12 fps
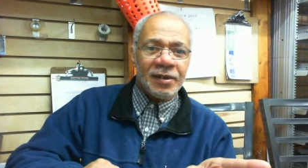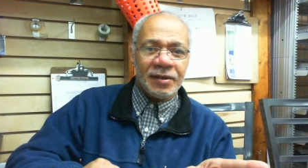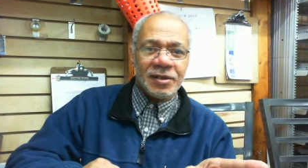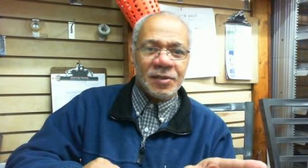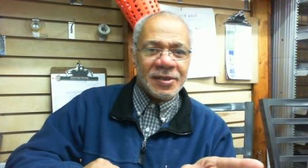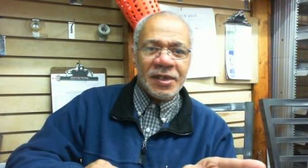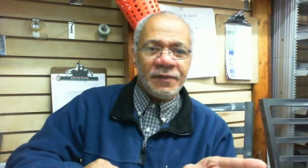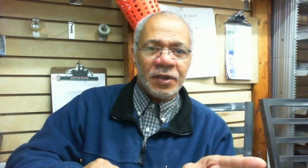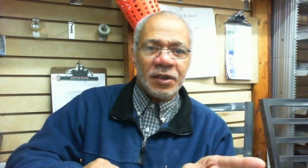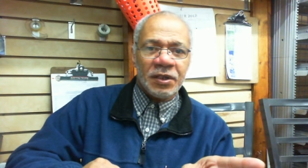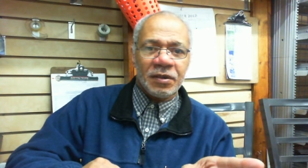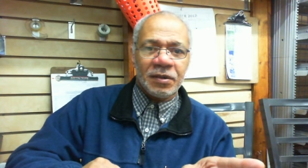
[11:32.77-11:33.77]

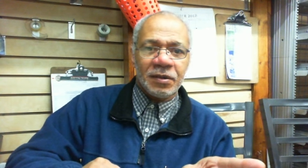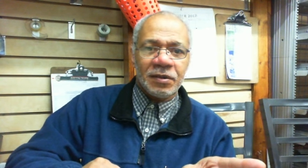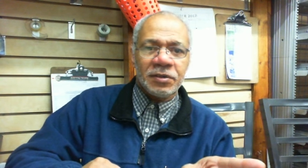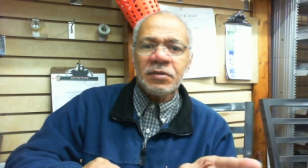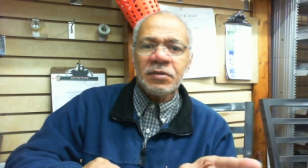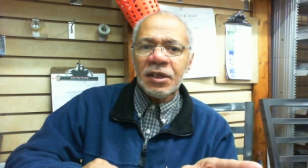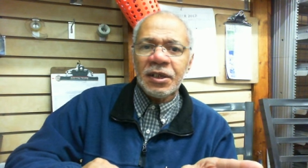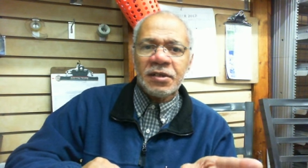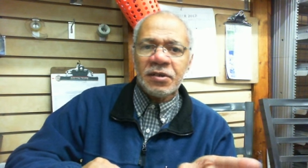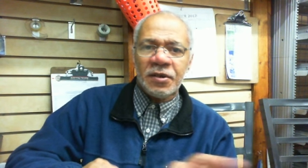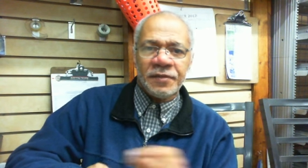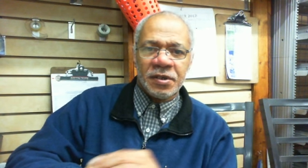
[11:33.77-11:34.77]
specifically? Utility
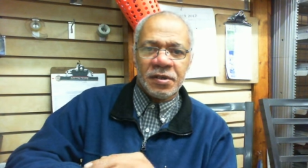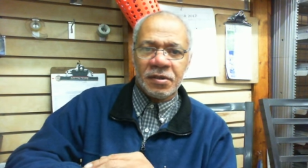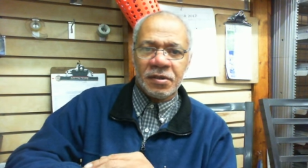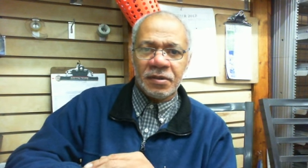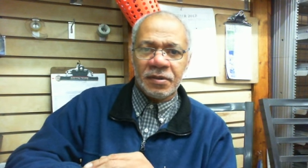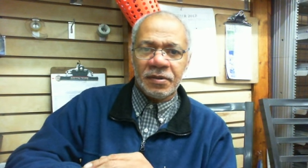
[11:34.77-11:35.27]
services.